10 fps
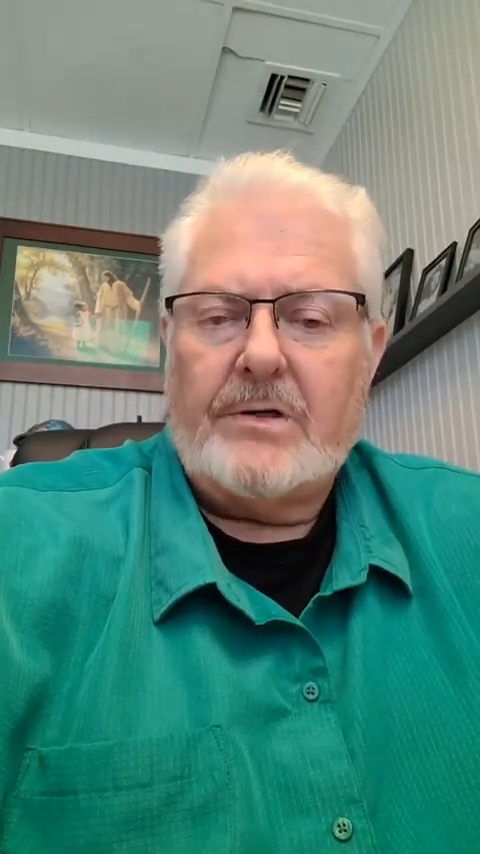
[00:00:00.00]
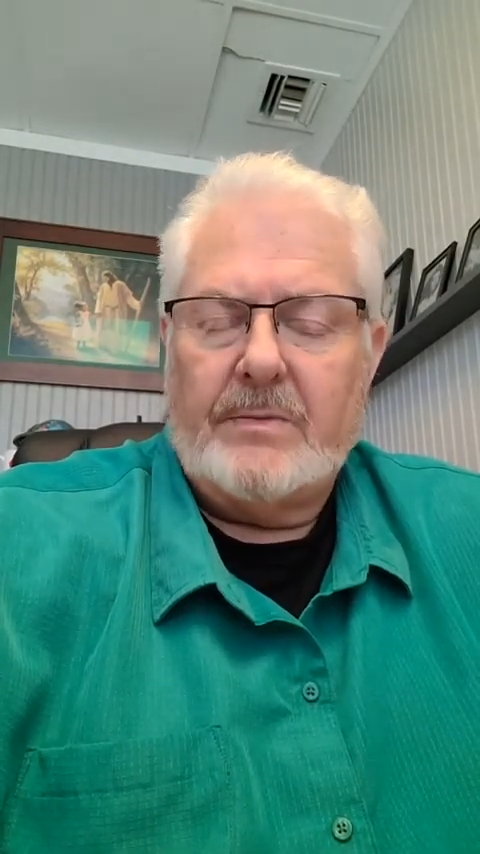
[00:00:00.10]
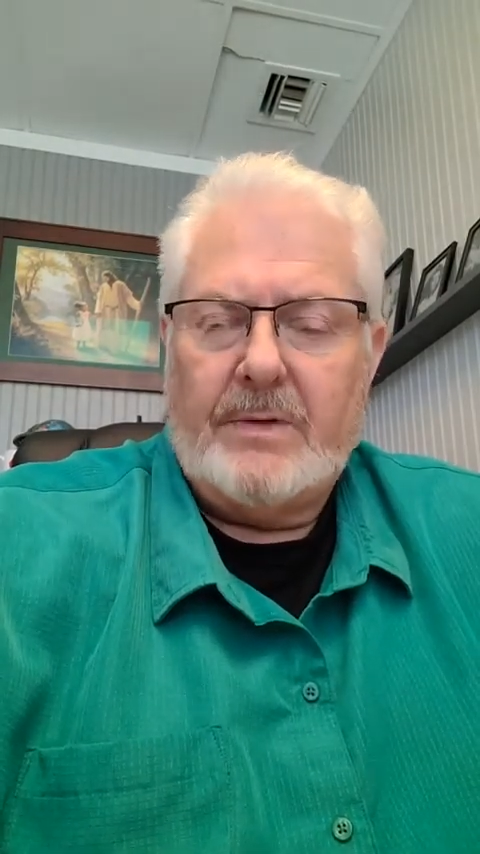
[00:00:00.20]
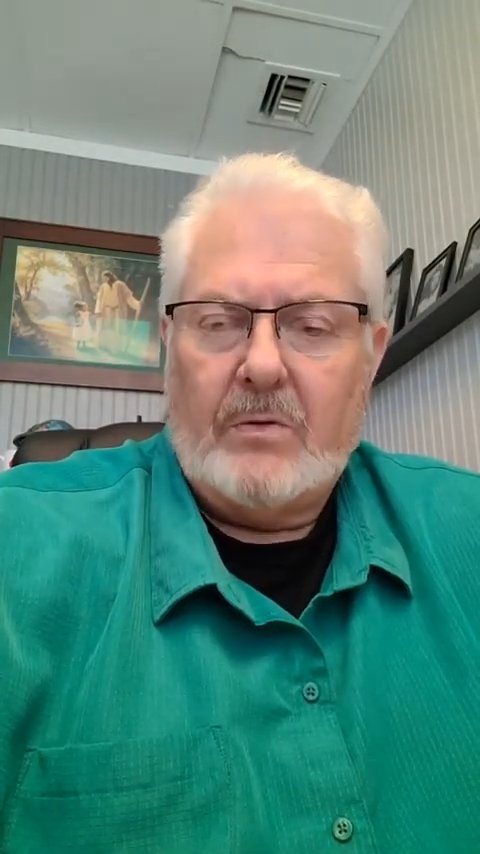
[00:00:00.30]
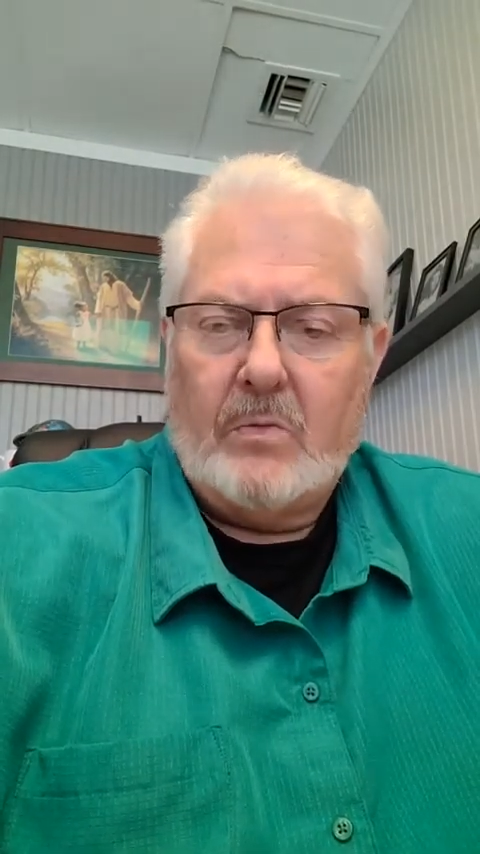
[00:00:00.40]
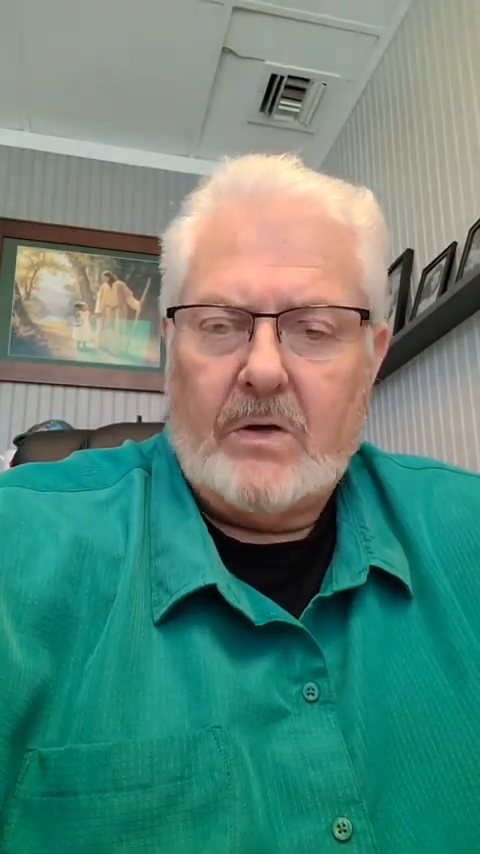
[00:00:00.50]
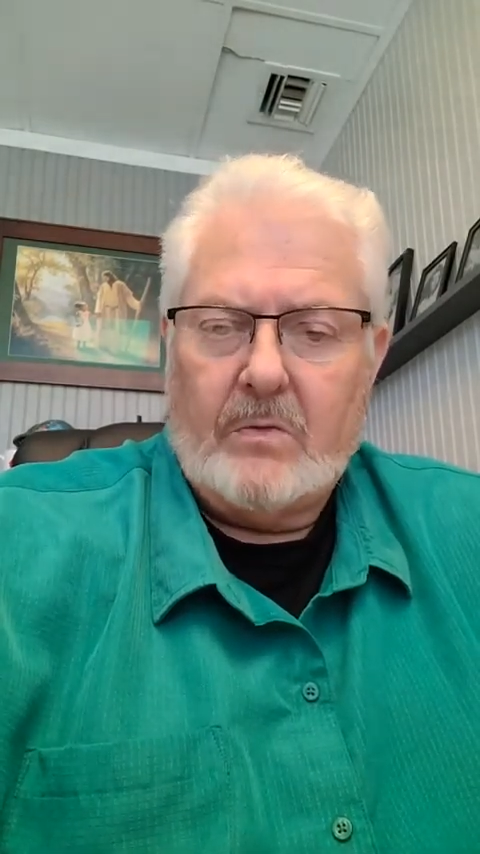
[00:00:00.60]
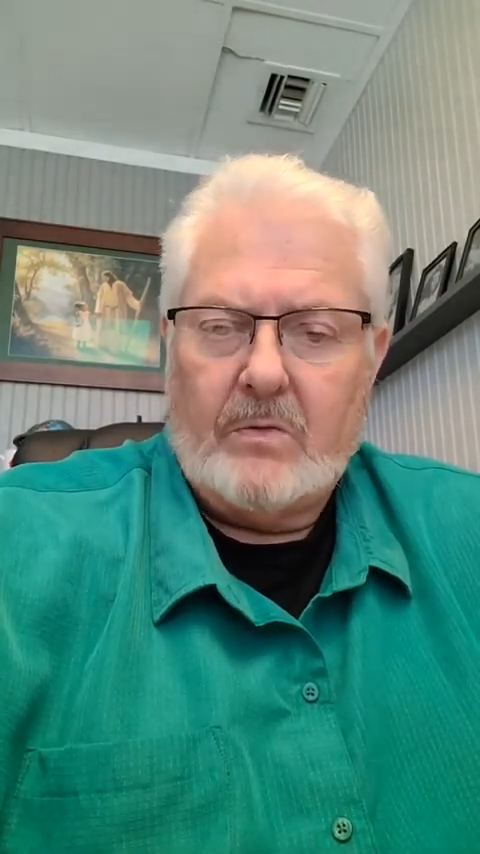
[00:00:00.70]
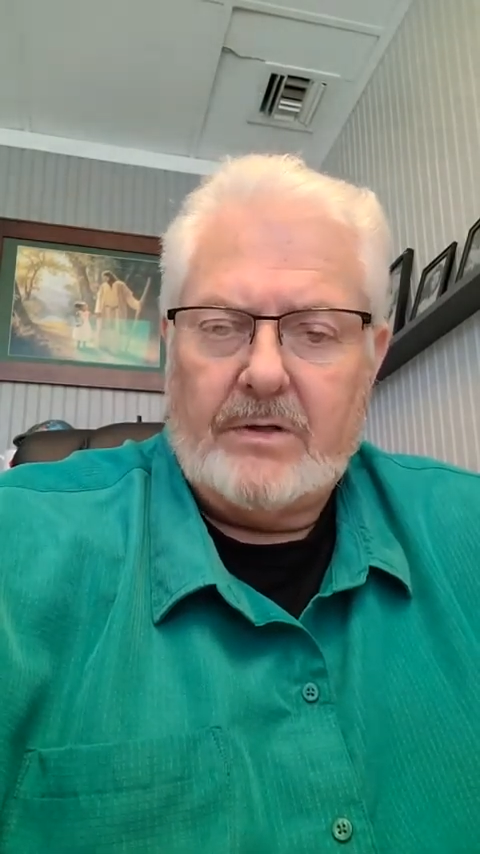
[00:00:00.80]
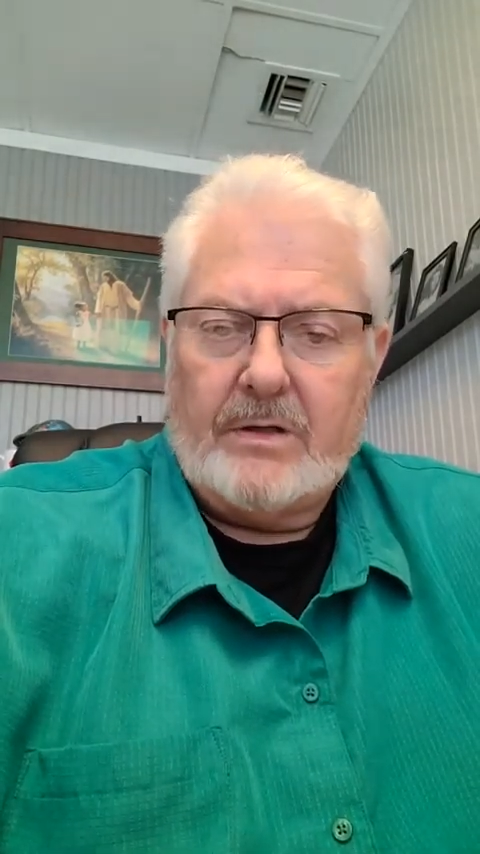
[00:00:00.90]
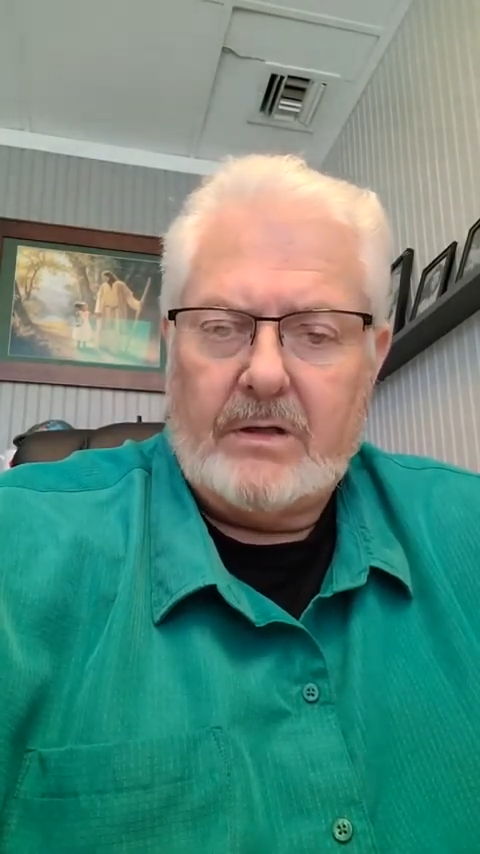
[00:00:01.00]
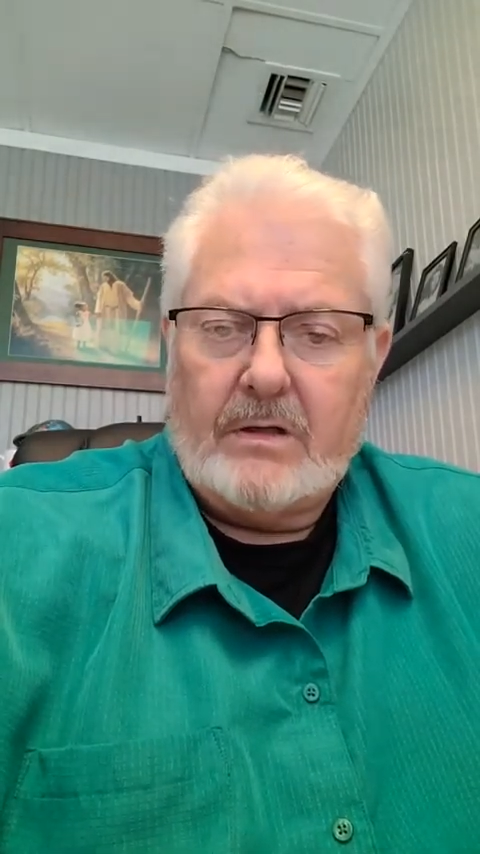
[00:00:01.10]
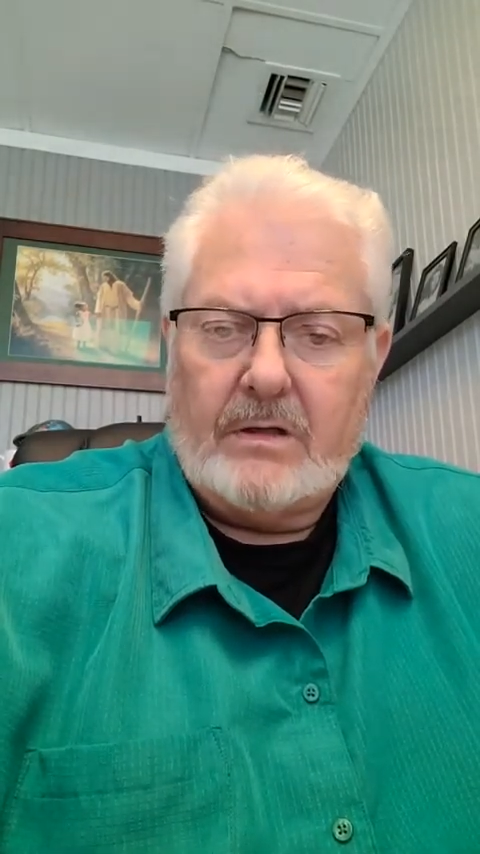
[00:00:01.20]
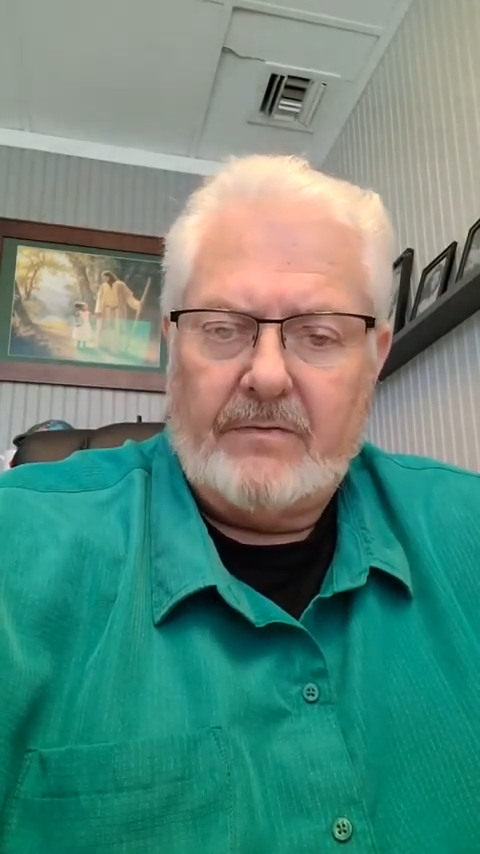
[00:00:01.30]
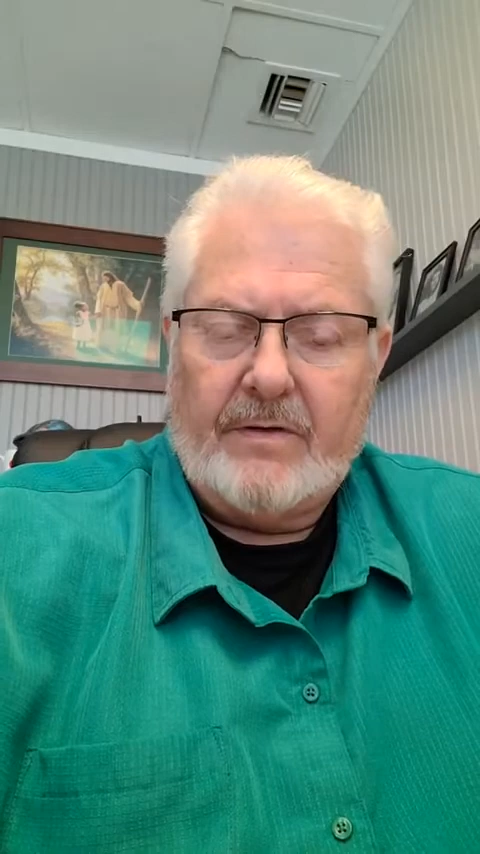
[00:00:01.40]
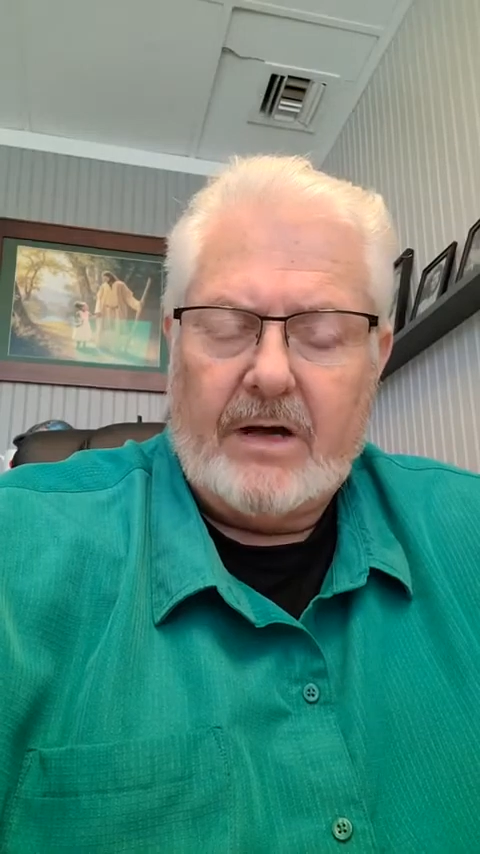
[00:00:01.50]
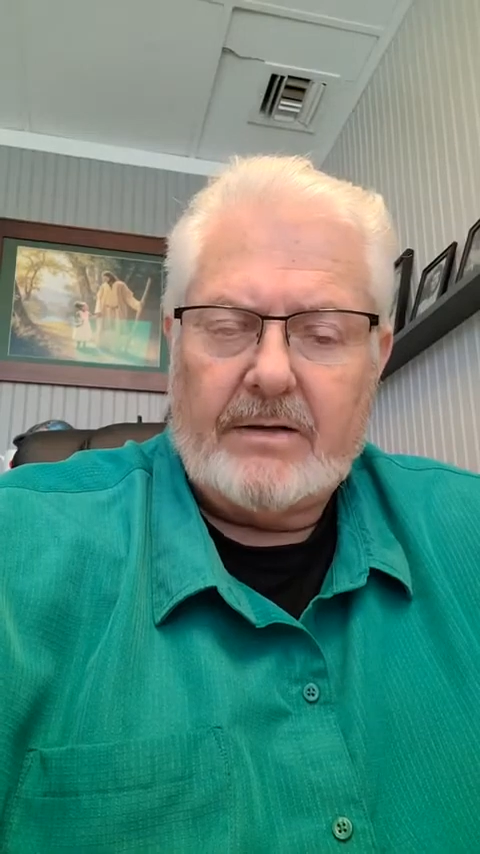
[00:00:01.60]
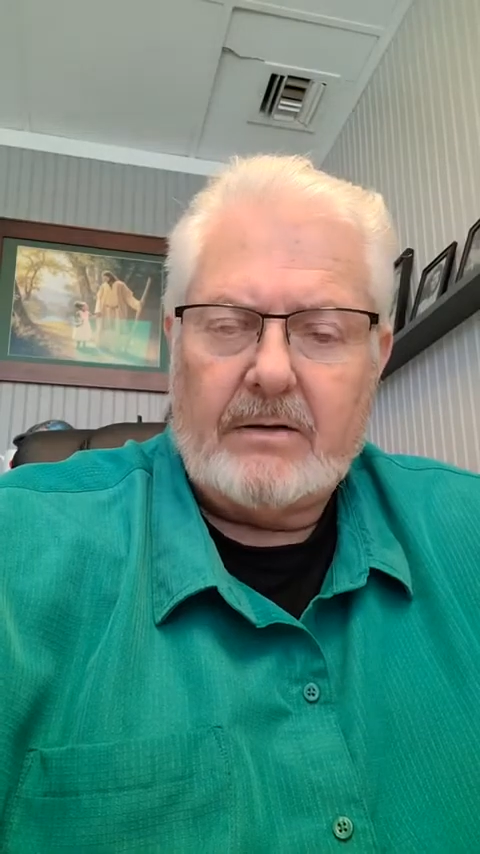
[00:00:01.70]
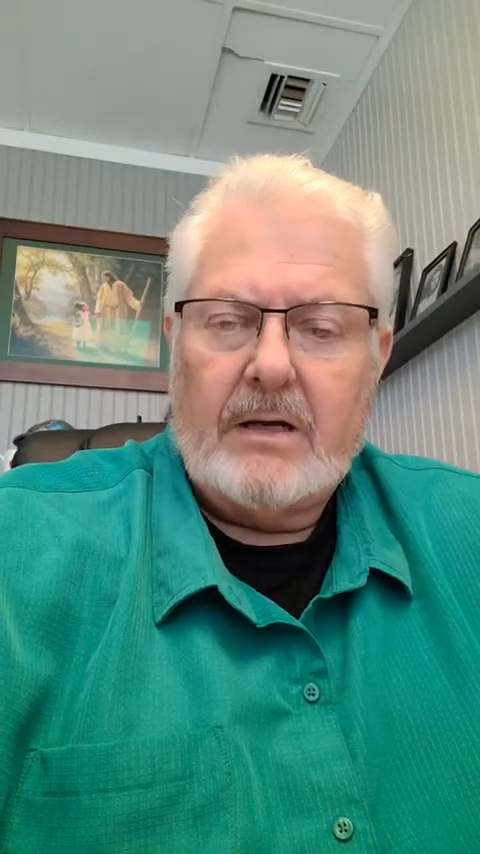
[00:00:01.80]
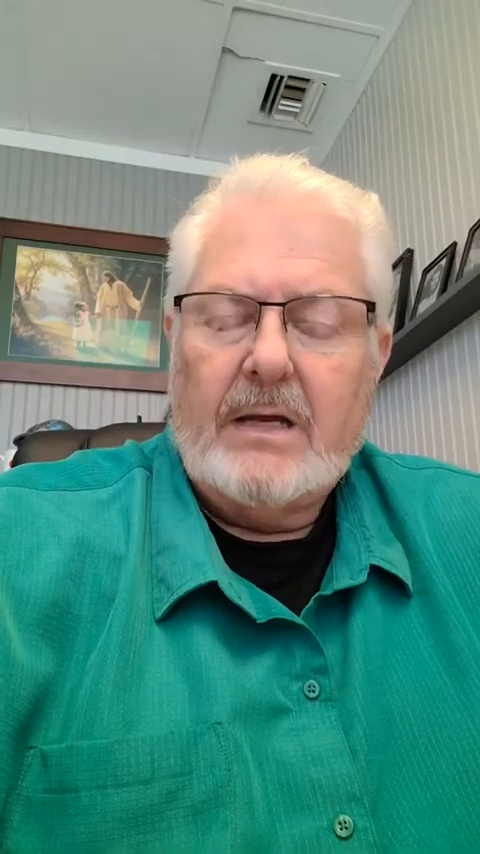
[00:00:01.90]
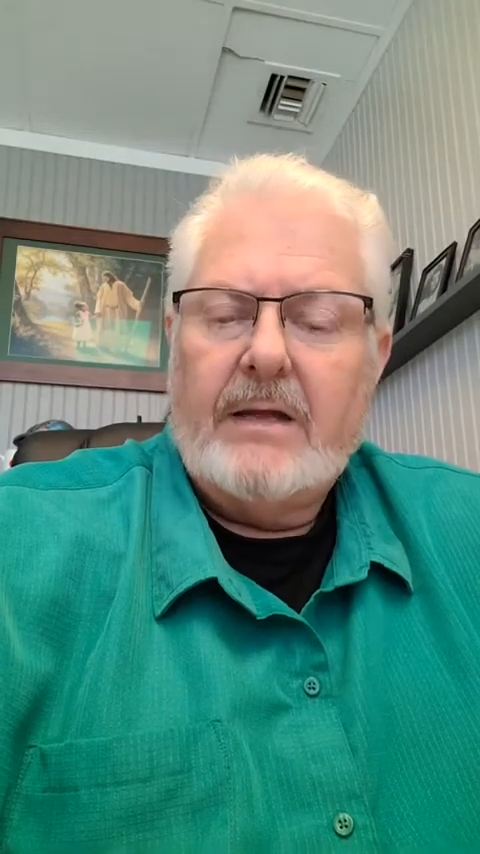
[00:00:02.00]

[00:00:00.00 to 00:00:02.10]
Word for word: to be one with the Father.